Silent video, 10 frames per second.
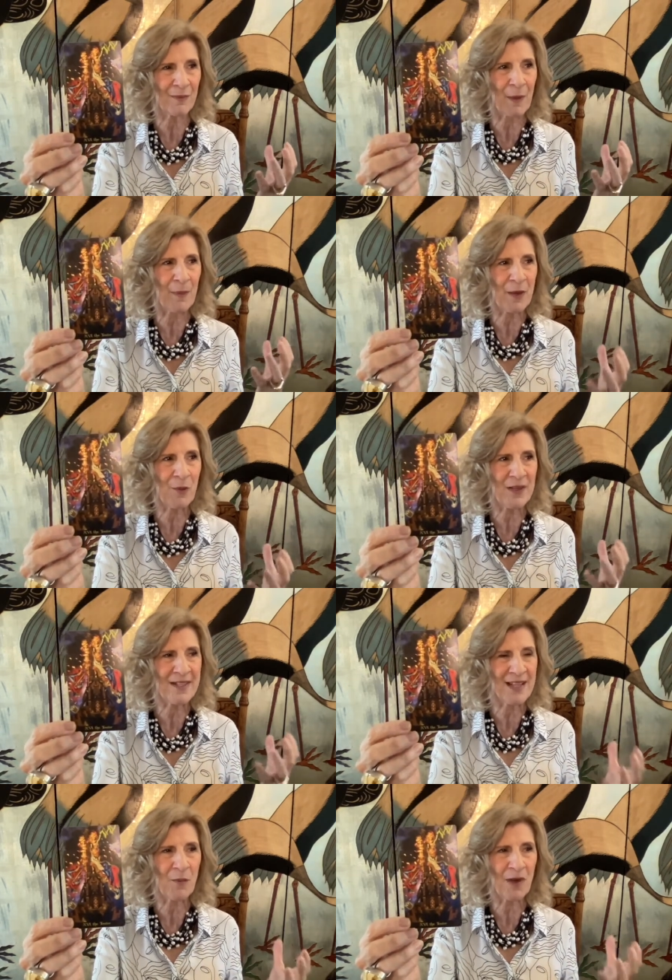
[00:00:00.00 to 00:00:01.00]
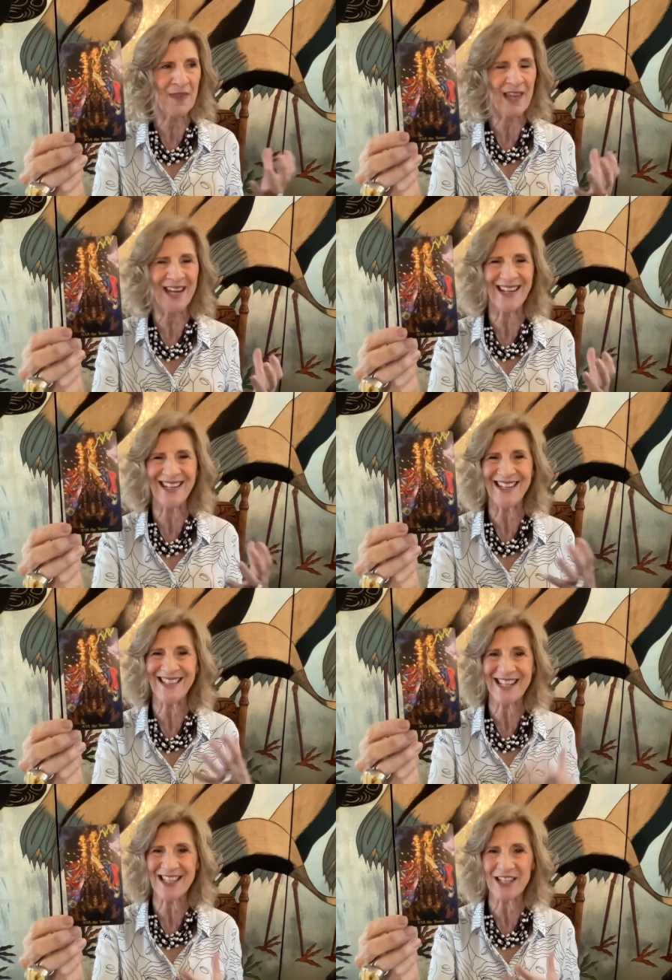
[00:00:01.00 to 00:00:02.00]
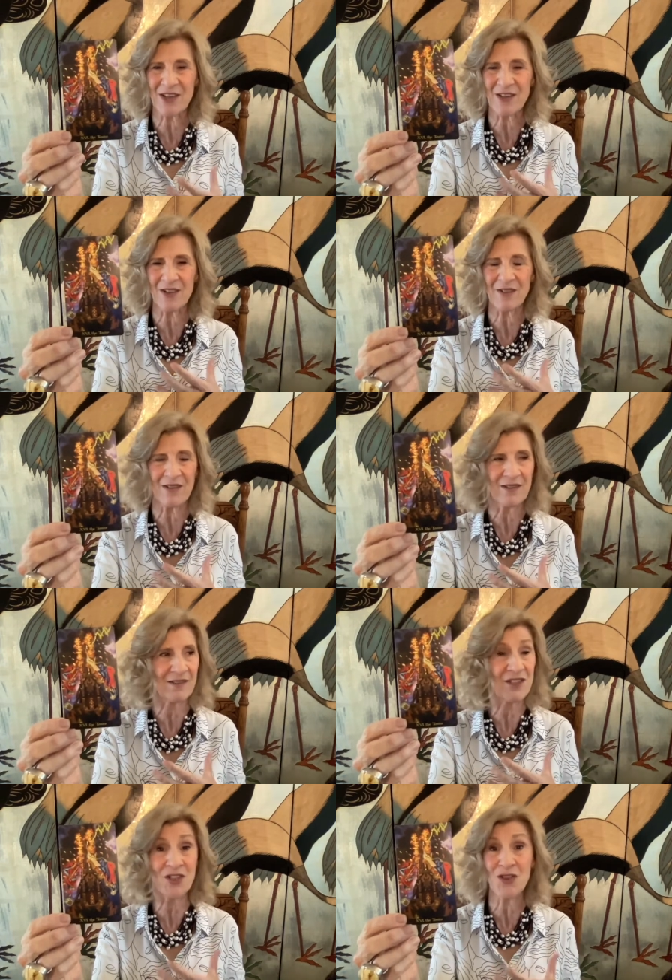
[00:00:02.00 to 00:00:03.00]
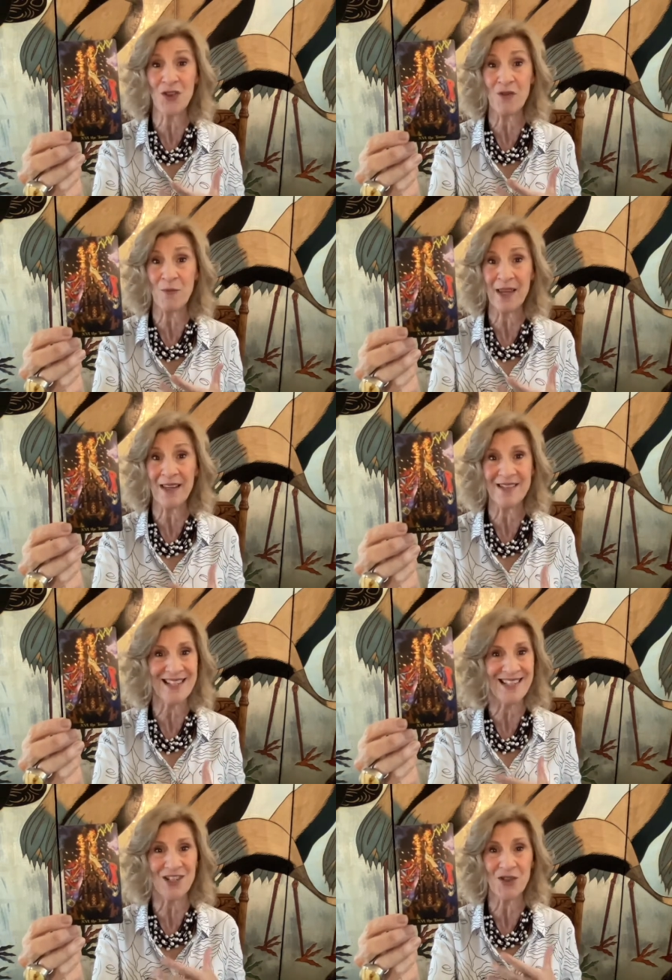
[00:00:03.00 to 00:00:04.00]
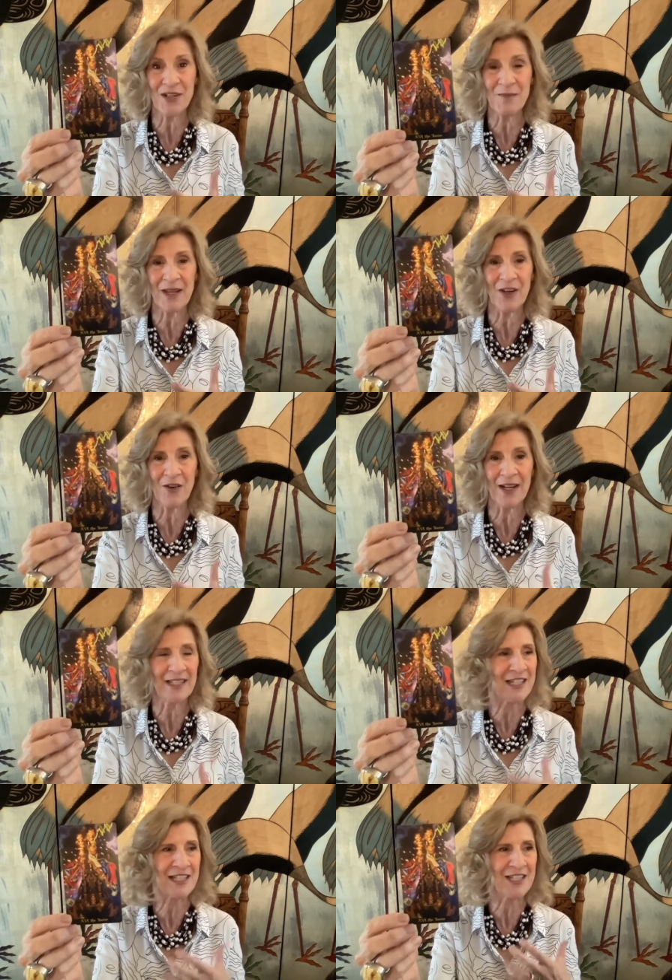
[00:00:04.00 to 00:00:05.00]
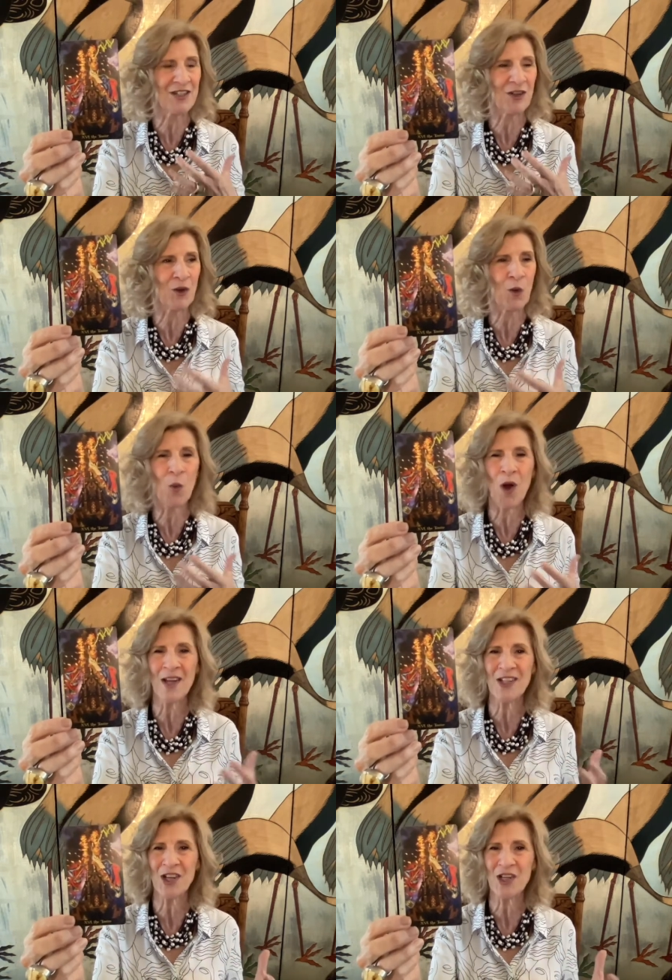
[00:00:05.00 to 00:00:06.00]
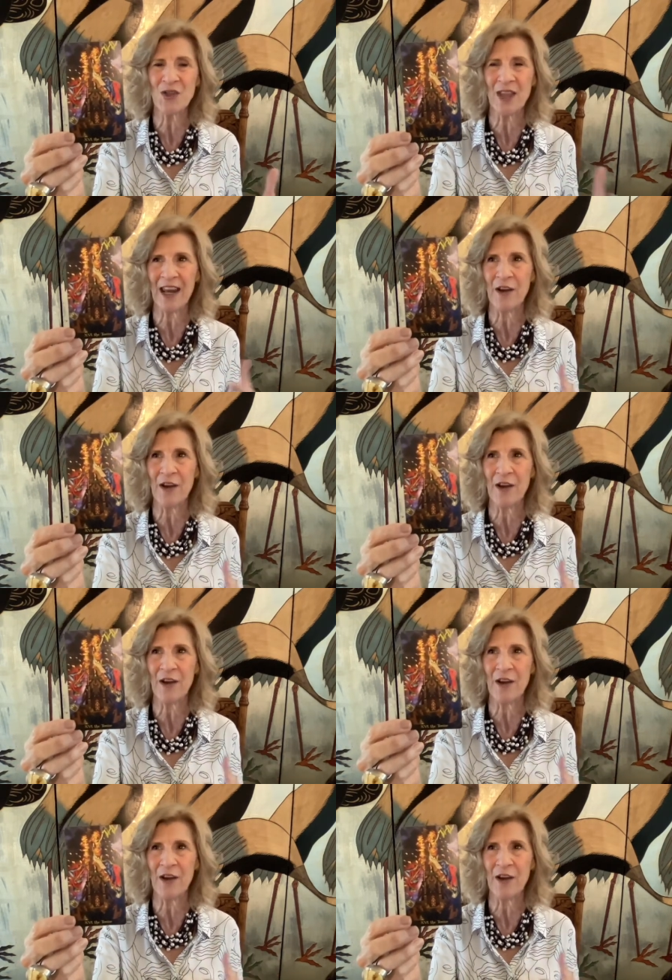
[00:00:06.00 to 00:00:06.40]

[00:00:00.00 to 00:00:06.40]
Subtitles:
Be with someone that doesn't deserve me, doesn't treat me correctly, doesn't, you know, why did I do that?